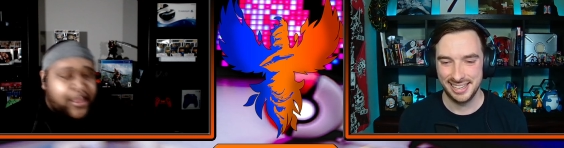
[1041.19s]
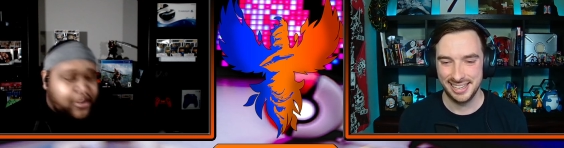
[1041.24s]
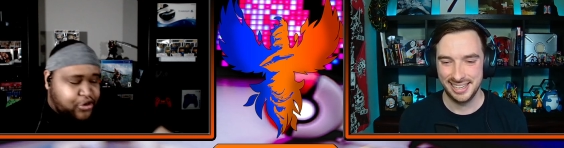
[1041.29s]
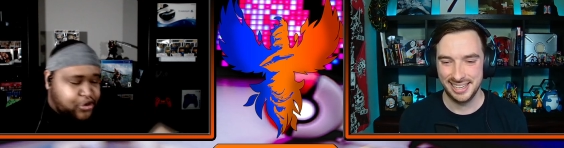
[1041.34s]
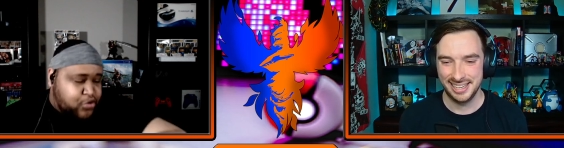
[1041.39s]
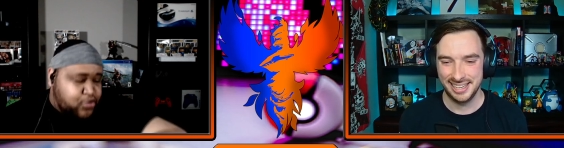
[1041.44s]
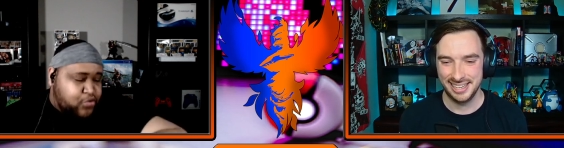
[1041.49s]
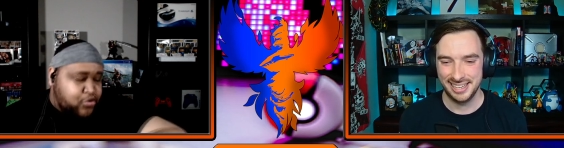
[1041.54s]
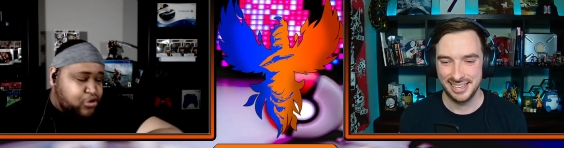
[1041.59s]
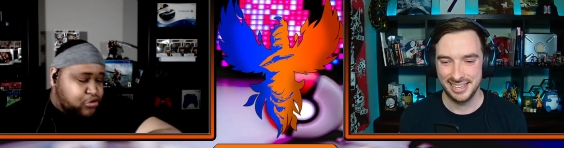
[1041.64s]

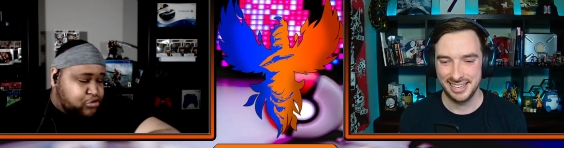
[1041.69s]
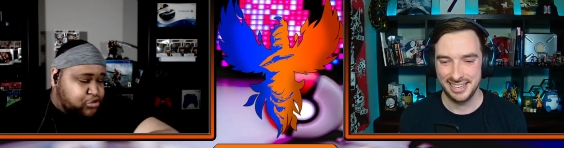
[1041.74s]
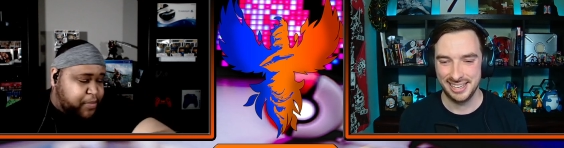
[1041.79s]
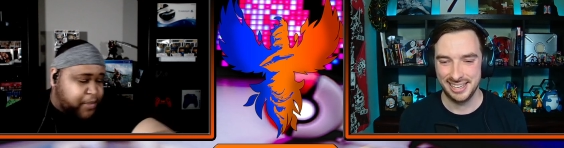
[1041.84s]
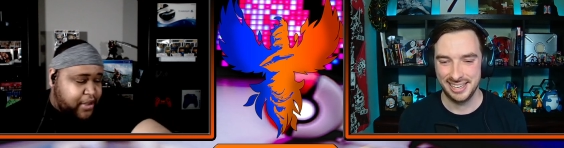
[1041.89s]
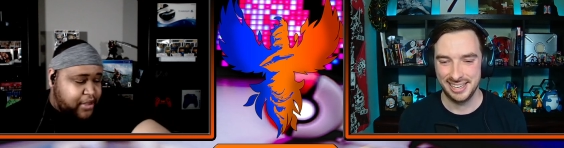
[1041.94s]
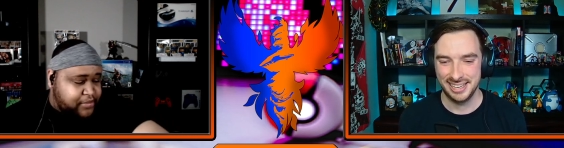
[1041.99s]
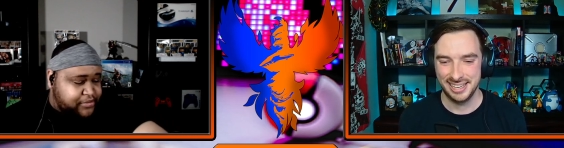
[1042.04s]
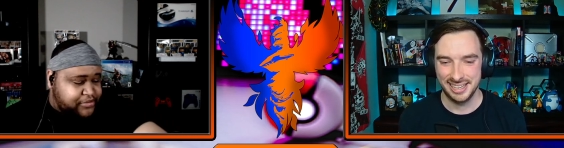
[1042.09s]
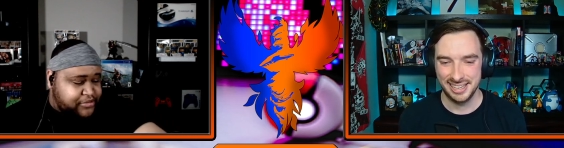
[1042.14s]
Speaker 1: Dude,
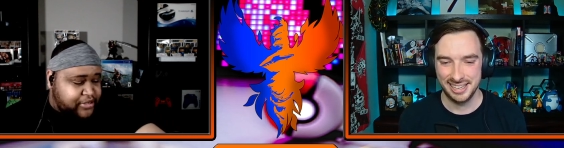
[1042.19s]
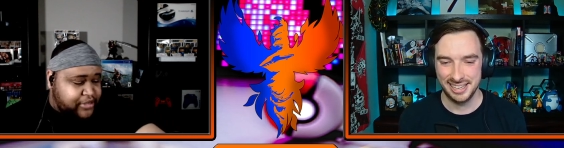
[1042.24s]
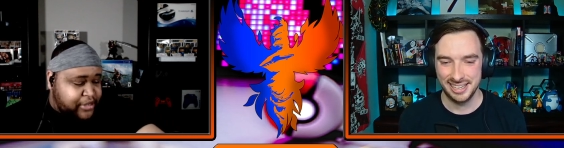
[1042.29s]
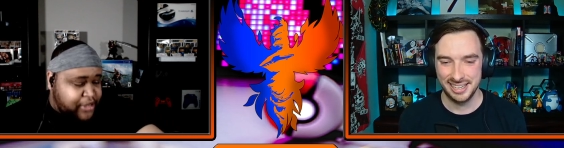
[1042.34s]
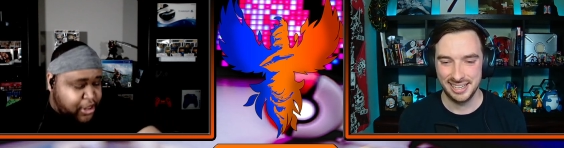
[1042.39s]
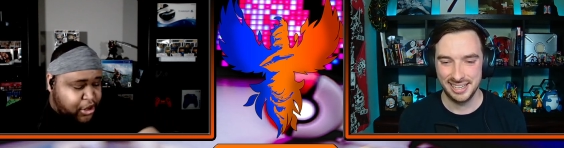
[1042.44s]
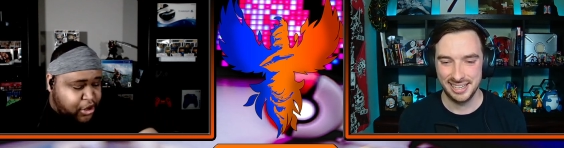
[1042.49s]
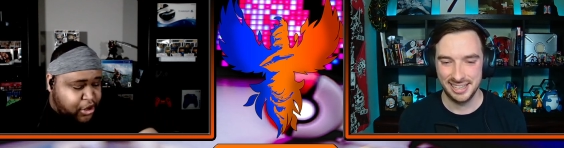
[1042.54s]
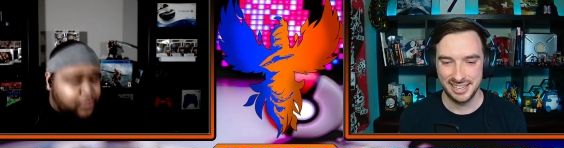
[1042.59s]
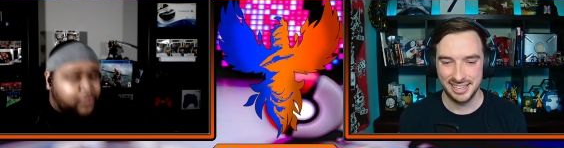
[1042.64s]
goosebumps.
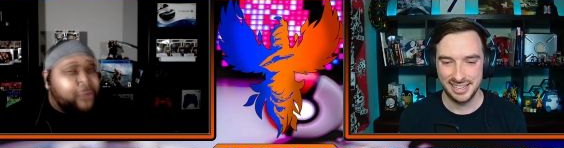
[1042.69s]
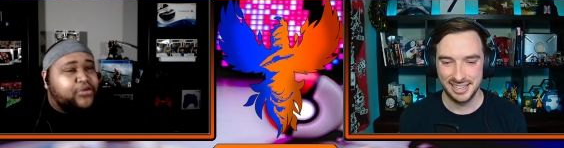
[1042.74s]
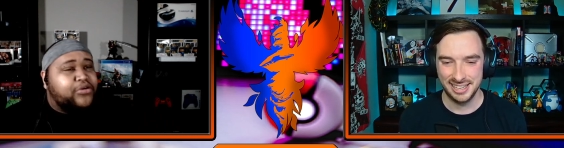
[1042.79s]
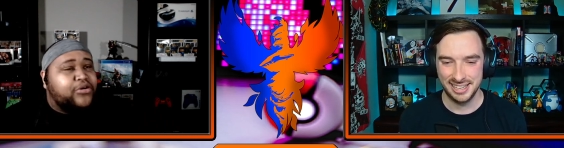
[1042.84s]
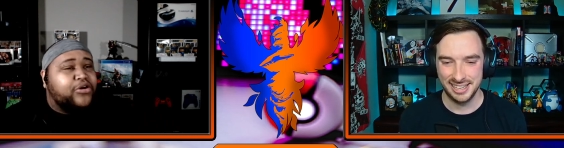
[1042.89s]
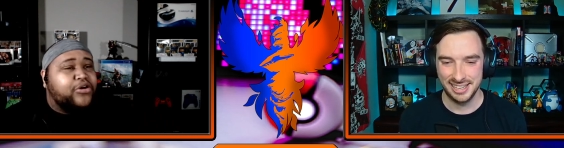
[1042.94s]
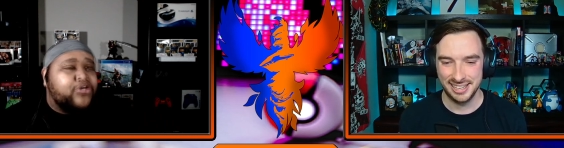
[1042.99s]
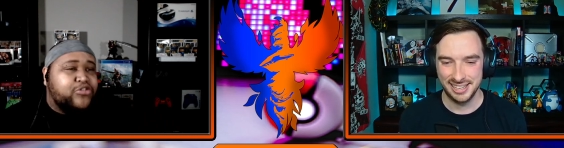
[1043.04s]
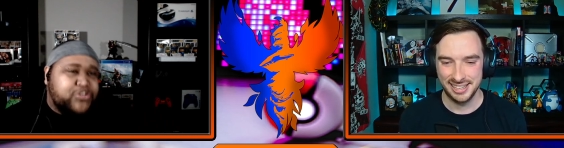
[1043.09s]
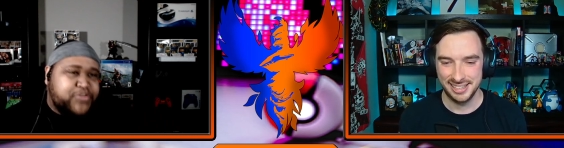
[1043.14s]
Literal
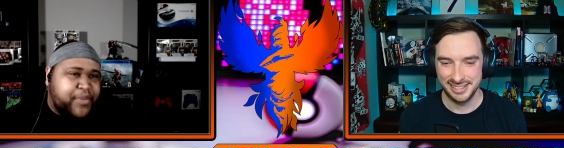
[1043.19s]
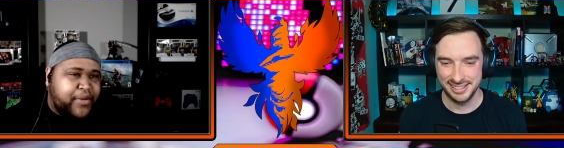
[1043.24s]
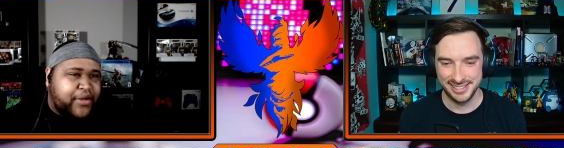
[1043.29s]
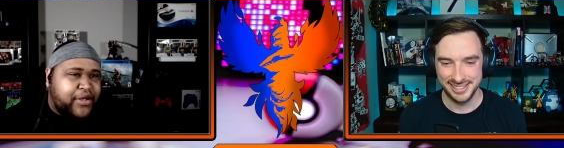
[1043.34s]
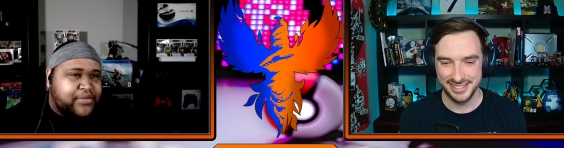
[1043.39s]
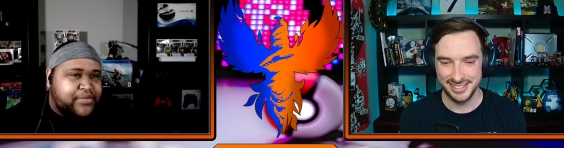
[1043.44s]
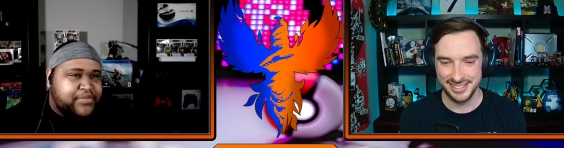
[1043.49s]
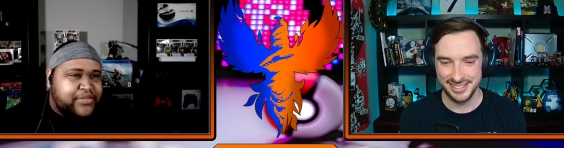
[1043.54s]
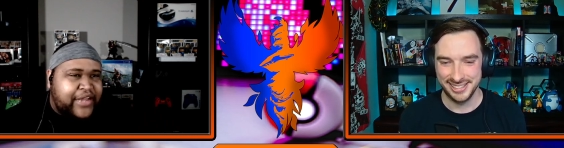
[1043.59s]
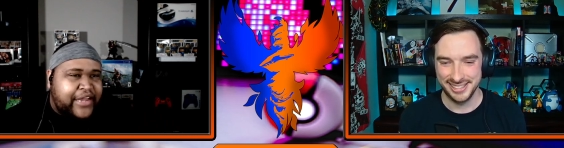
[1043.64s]

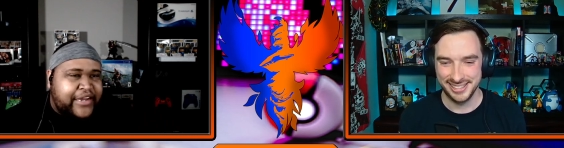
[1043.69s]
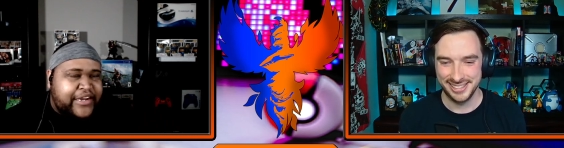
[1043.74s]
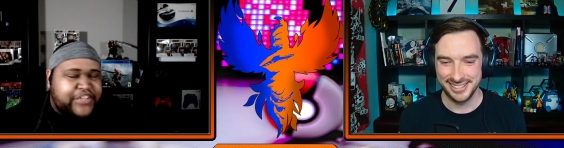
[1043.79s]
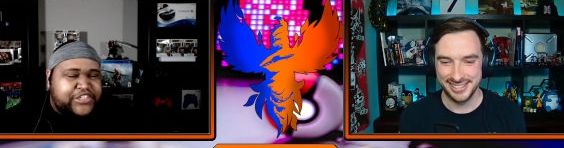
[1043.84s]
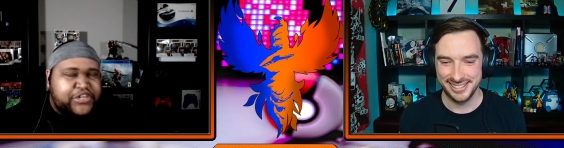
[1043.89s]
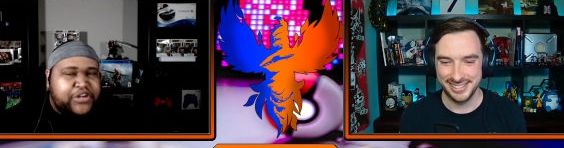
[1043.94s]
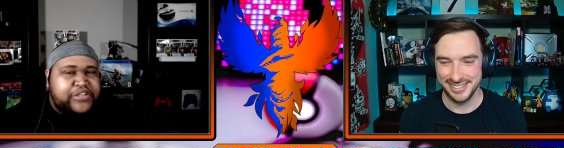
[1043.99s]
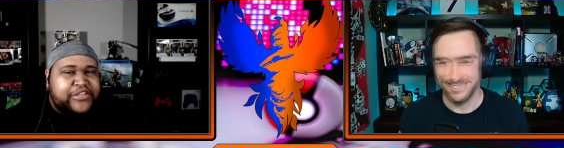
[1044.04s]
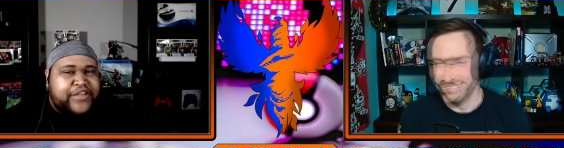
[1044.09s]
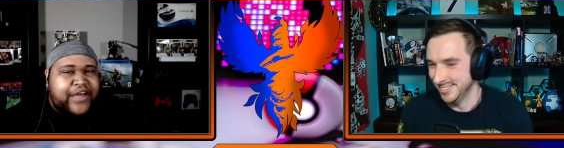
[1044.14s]
goosebumps. Like
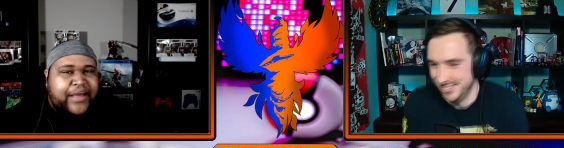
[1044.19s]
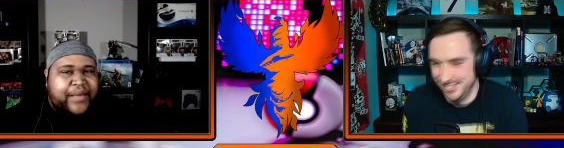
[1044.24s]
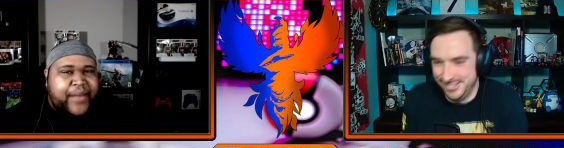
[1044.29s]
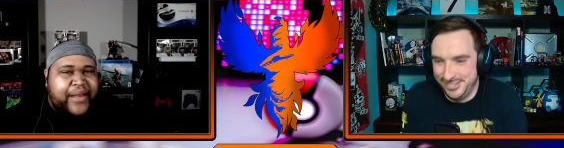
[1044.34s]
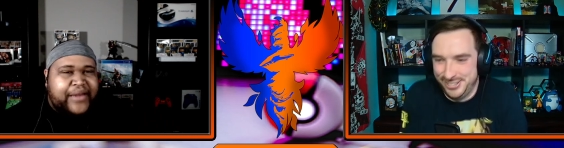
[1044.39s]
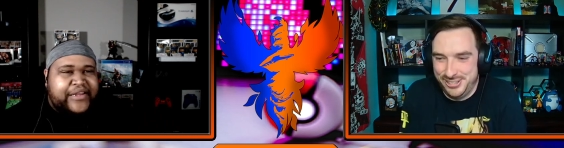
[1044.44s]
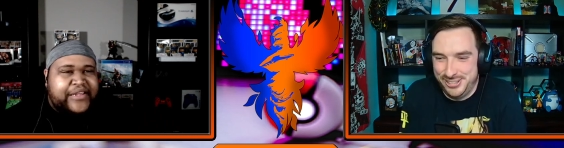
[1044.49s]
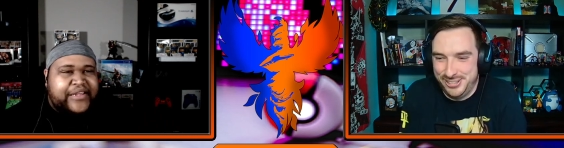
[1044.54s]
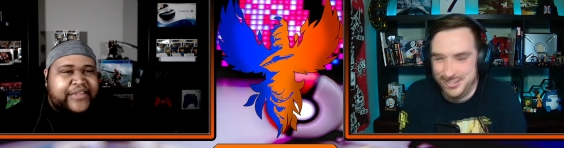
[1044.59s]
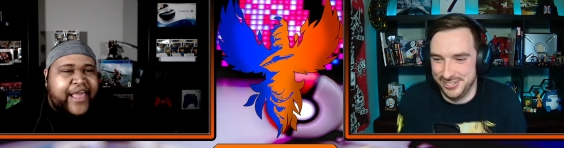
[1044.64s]
listening to you talk
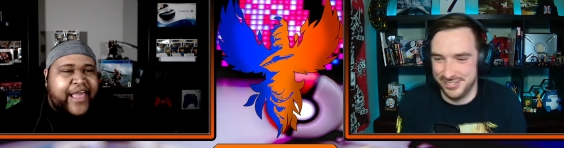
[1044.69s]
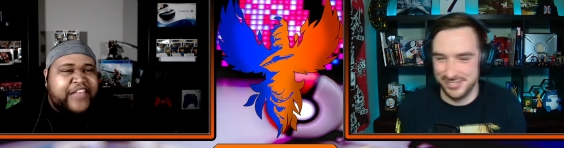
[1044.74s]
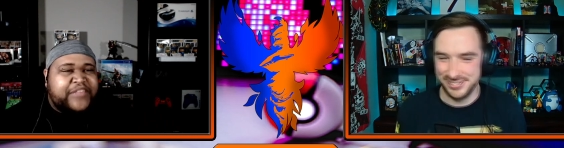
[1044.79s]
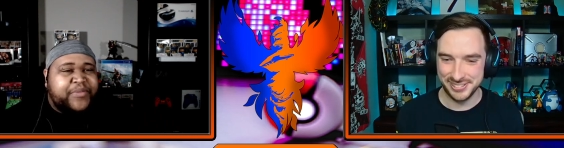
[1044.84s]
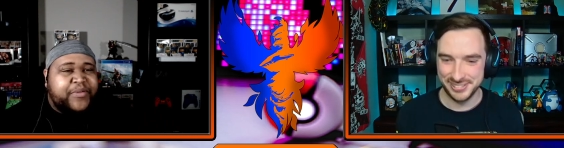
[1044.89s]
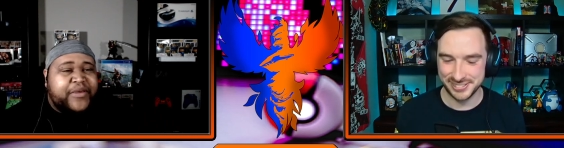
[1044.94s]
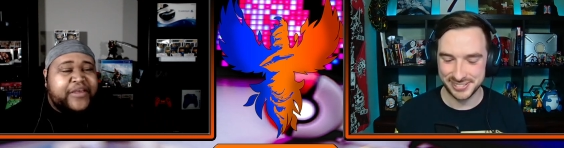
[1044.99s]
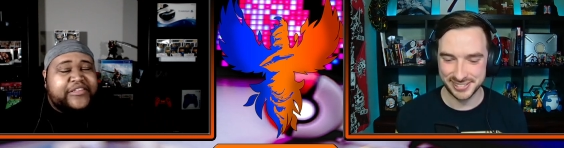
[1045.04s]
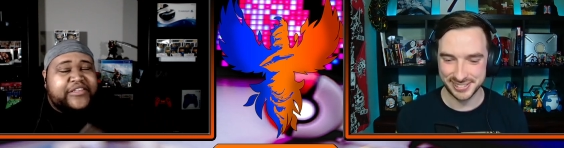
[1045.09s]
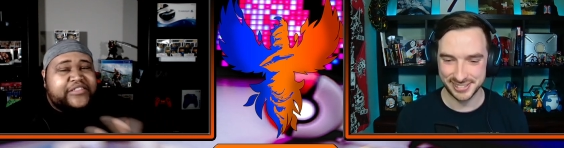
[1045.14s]
about these games
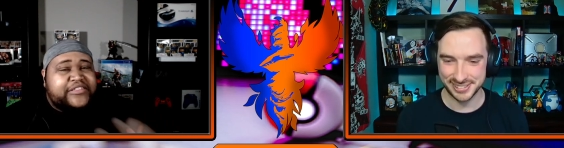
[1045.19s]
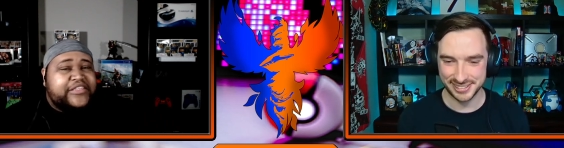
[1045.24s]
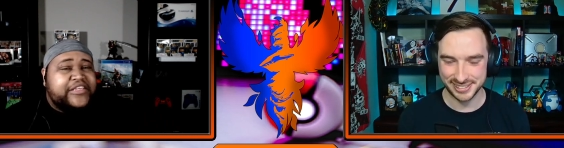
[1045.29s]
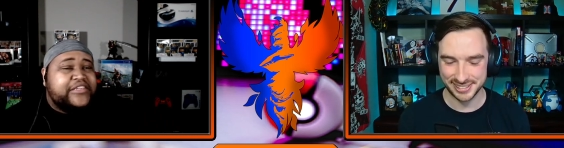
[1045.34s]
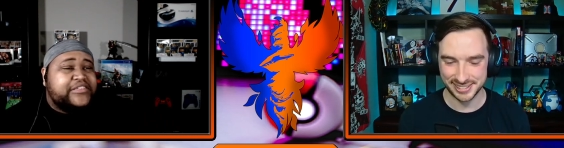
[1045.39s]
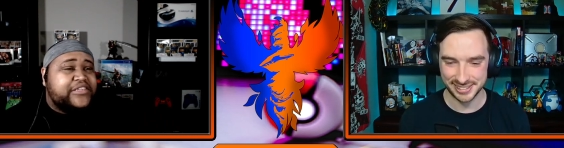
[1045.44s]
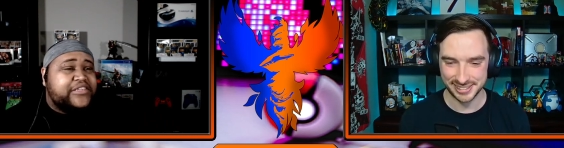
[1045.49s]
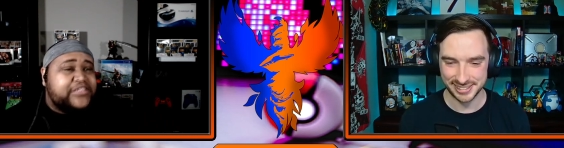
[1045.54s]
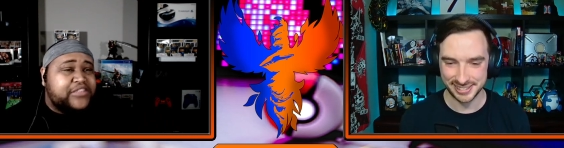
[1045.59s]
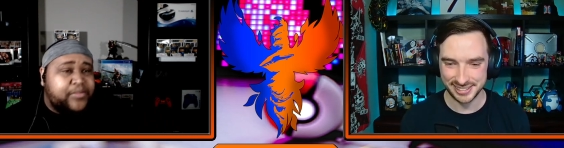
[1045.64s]
because this,
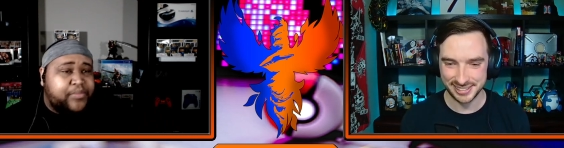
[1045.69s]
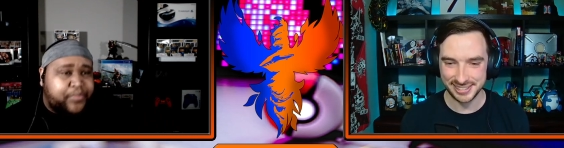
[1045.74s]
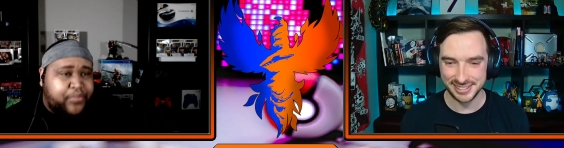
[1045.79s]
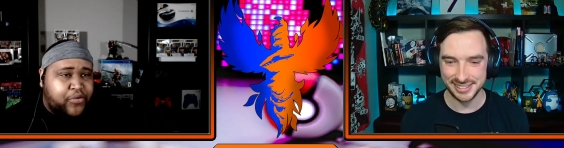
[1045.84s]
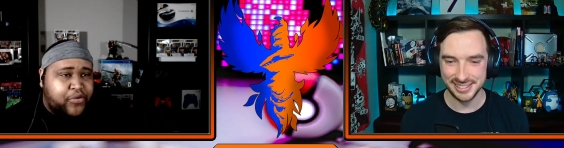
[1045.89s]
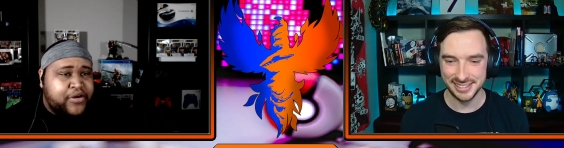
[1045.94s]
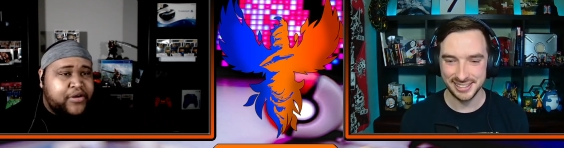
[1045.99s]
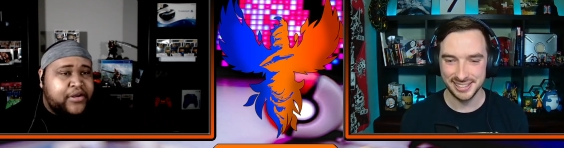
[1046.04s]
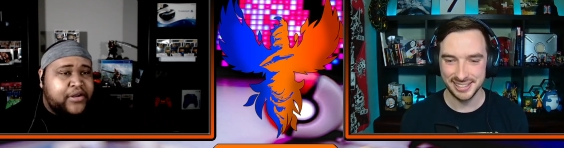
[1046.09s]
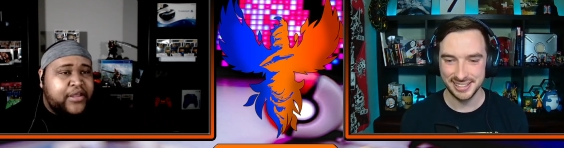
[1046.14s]
this is
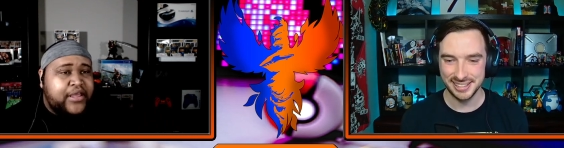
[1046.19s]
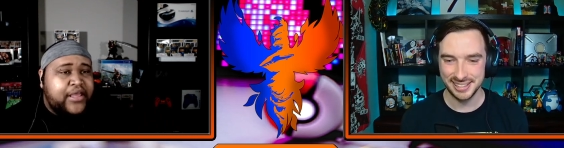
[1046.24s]
important.